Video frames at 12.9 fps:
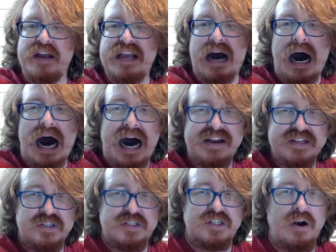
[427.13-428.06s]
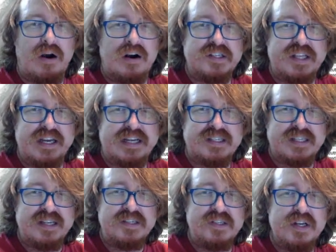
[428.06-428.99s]
hottest stars that
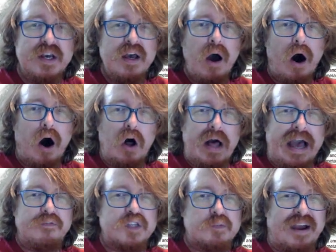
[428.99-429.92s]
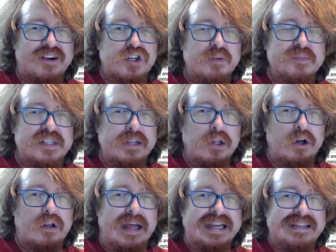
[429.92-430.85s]
exist all have spectrums that look
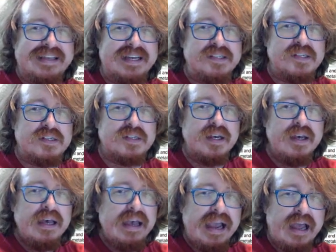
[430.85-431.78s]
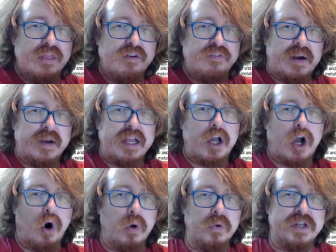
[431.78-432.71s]
like this, and the very
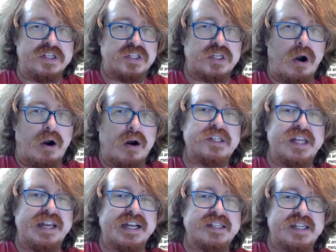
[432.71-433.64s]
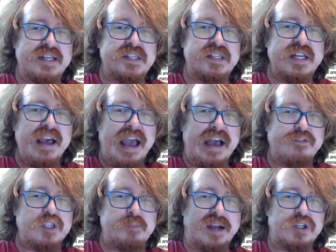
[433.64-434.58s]
coldest stars that exist have
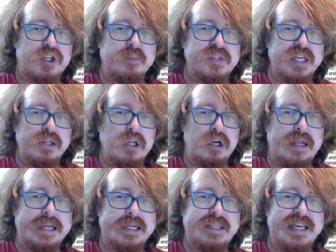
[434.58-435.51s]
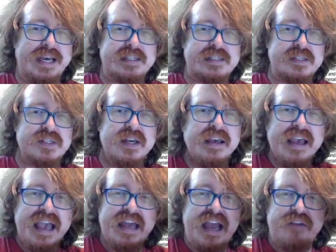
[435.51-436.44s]
spectrums that look like this,
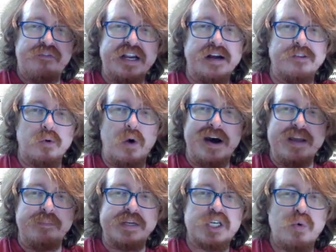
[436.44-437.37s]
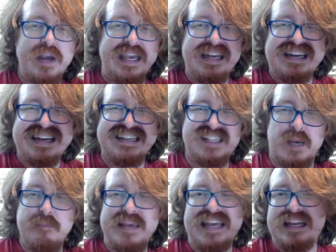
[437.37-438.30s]
and every other one in between is an
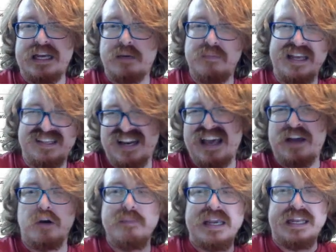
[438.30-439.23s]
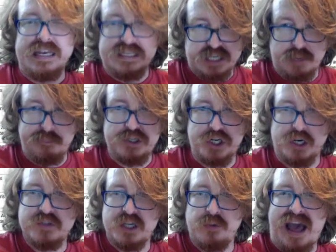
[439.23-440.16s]
intermediate temperature.
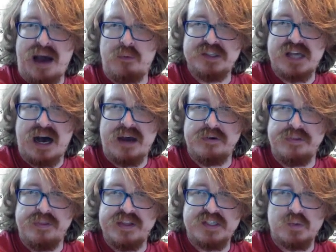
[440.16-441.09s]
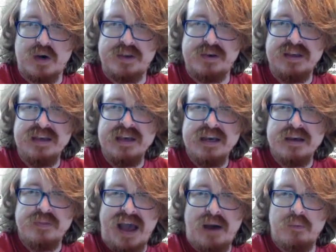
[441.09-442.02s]
So that one's hotter than this one,
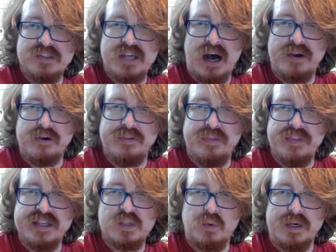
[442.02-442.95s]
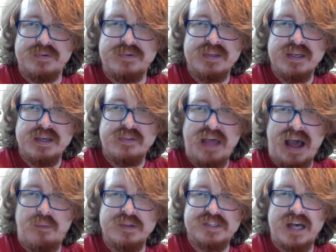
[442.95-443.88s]
that one's hotter than this one, that
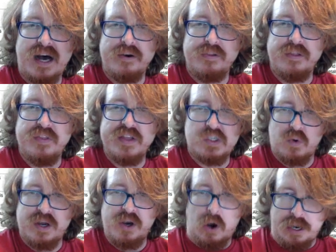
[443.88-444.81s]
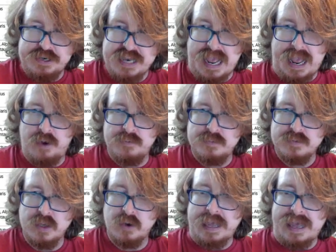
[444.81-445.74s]
one's hotter than this one, on down,
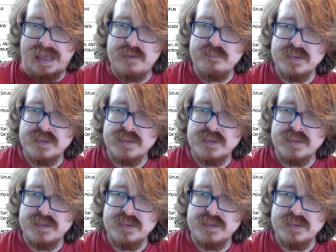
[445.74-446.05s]
okay?